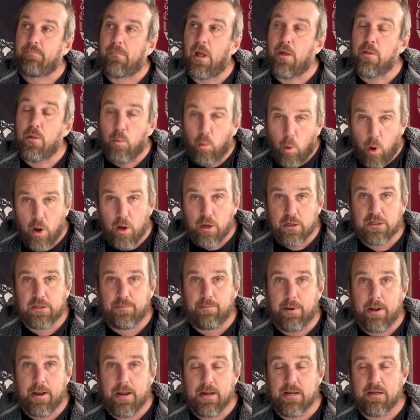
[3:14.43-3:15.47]
the worst
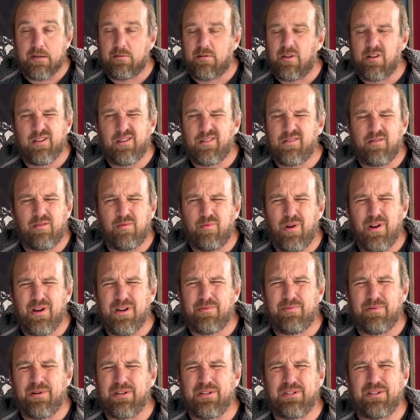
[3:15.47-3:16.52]
beers, because the
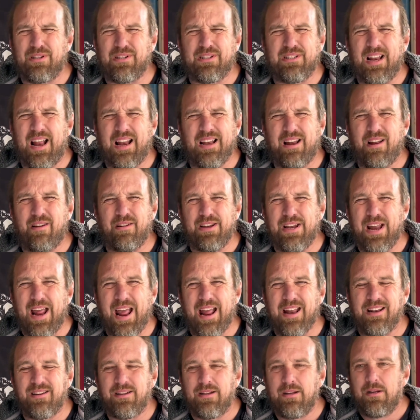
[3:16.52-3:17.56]
worst beers just stand out in your
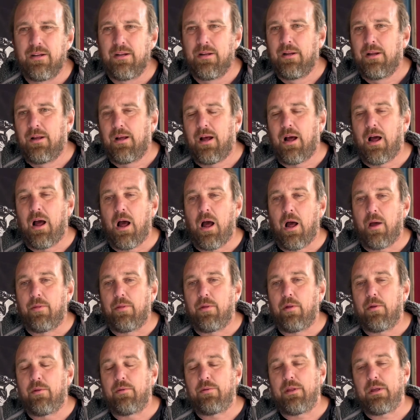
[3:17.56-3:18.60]
head. Uh,
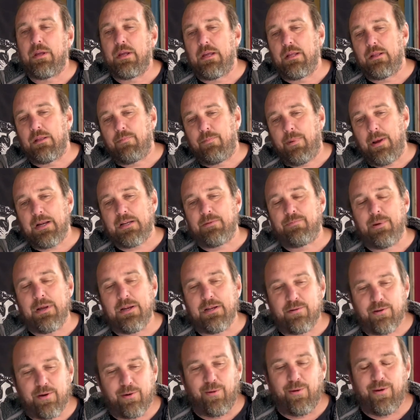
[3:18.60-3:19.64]
the, the the best
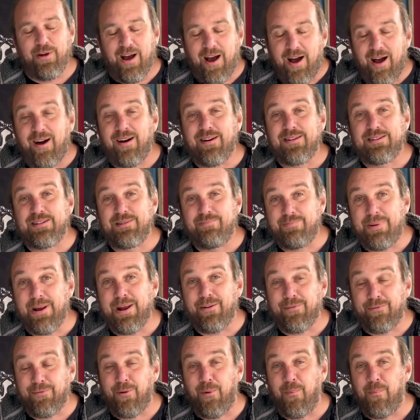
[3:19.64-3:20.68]
beers are quite hard to
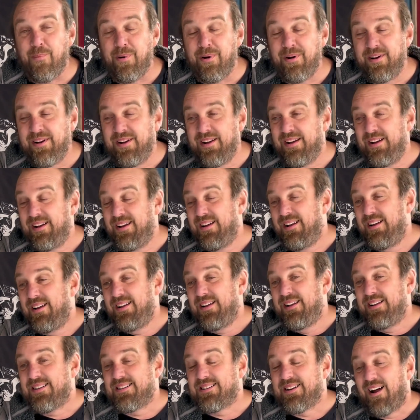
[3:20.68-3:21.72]
pick from.
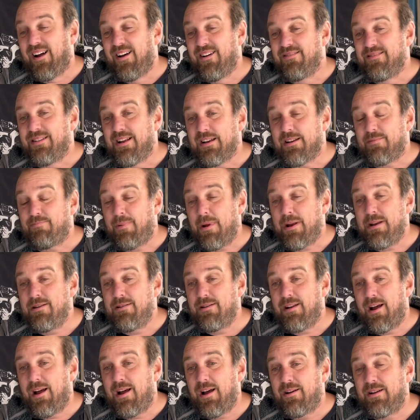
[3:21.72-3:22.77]
So yeah, it's been
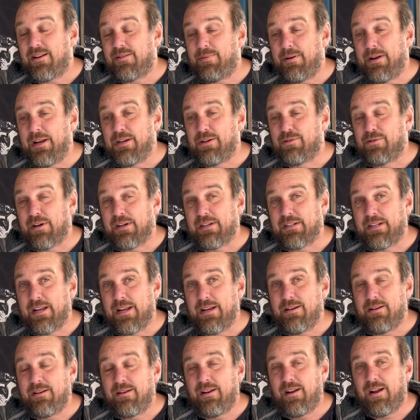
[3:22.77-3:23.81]
uh, it's been
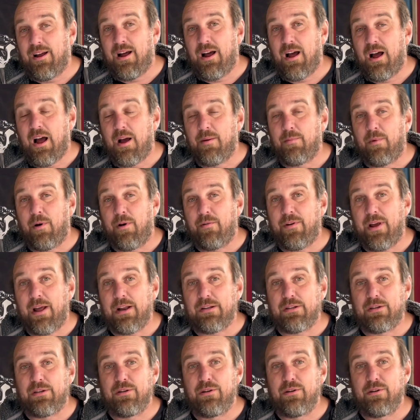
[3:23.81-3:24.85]
interesting. Um, I've had
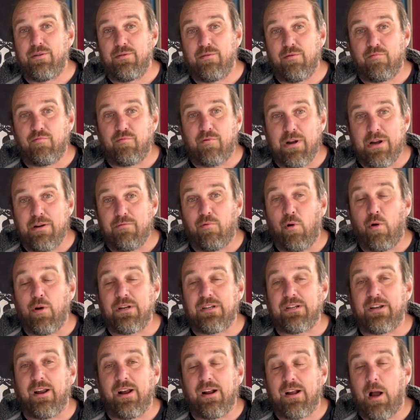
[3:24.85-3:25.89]
to
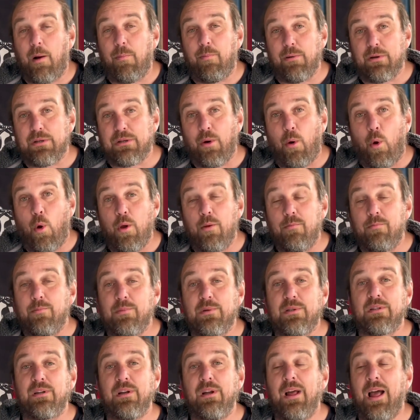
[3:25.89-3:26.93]
rewrite it a couple of
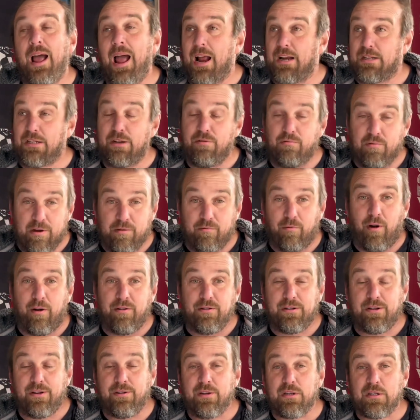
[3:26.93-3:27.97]
times. Actually,
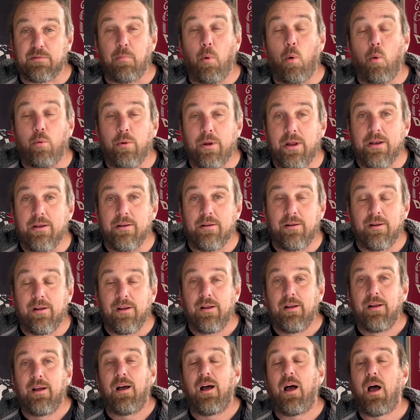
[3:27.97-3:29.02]
rewrote it this morning
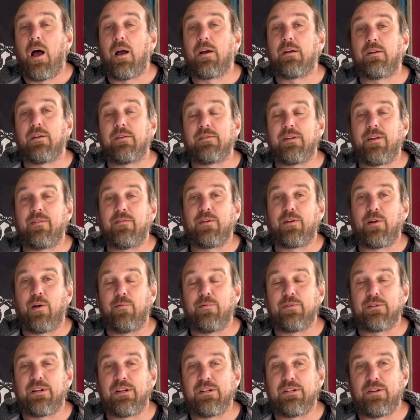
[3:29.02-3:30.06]
because uh, I was having a
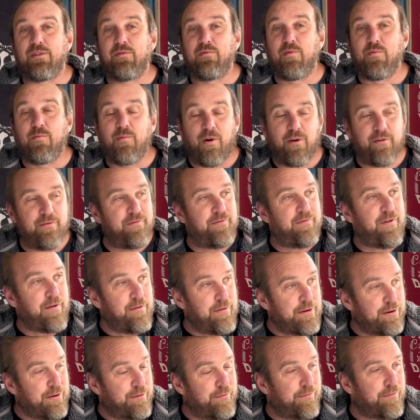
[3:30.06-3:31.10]
conversation with my
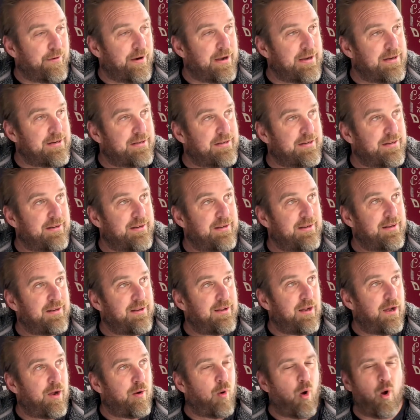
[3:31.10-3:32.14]
very good friend,
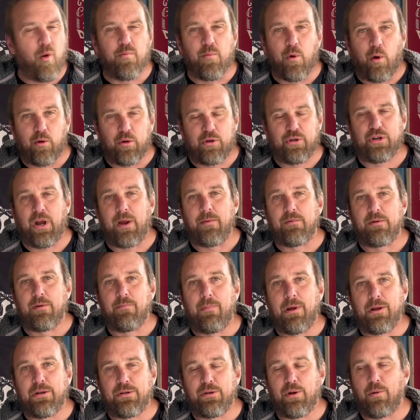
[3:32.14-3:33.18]
who I'm not ashamed to
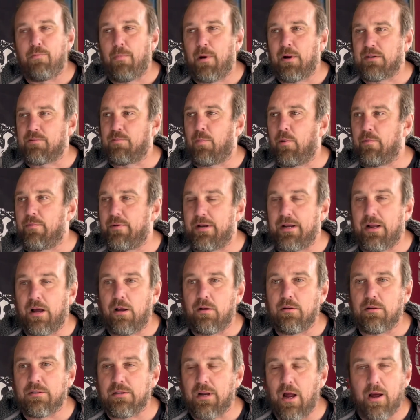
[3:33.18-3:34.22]
mention on most of my
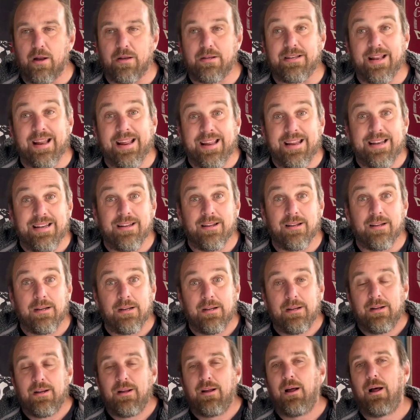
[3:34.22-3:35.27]
videos, uh, Dean,
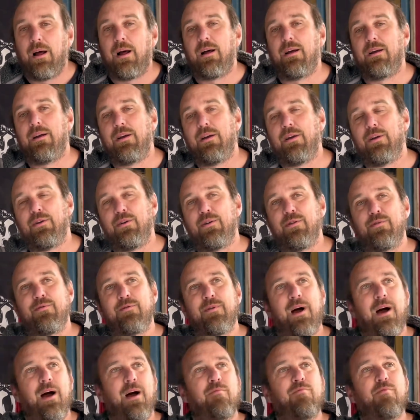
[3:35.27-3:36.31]
uh, who
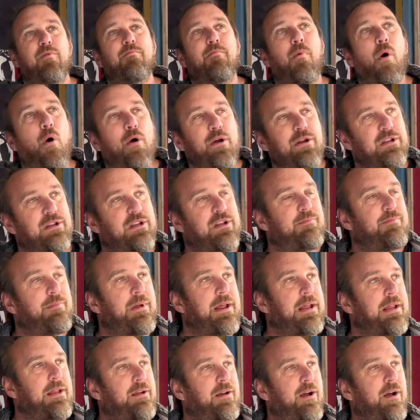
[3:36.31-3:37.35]
uh, reminded
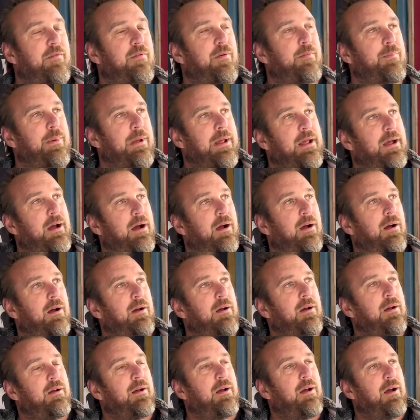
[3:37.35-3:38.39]
me of a beer
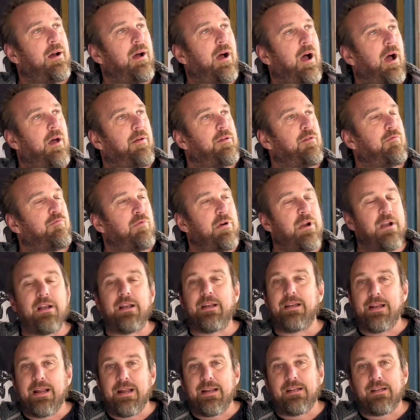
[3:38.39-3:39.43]
uh, that really
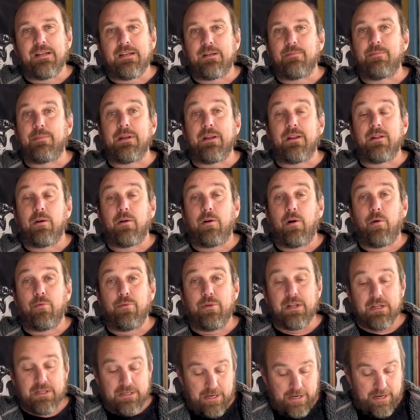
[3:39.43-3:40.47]
needed to be on
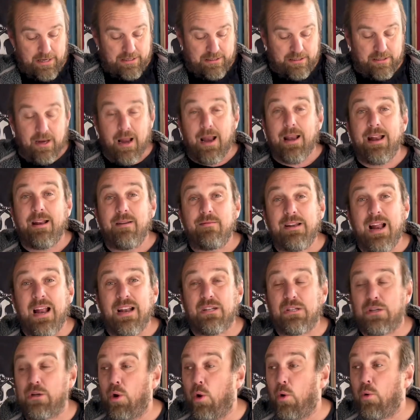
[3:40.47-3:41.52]
this list, and it was
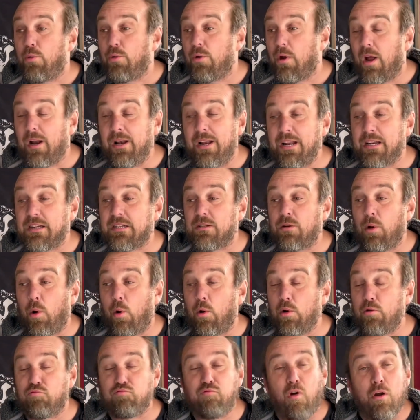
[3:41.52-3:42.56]
actually on a list that
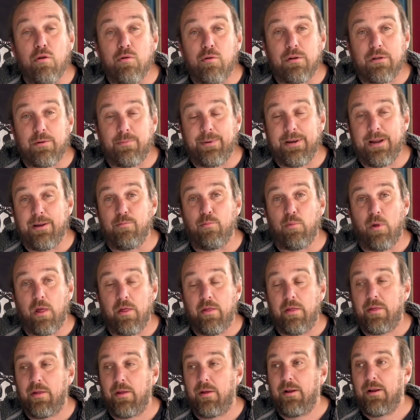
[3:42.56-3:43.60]
I'd wrote to begin with.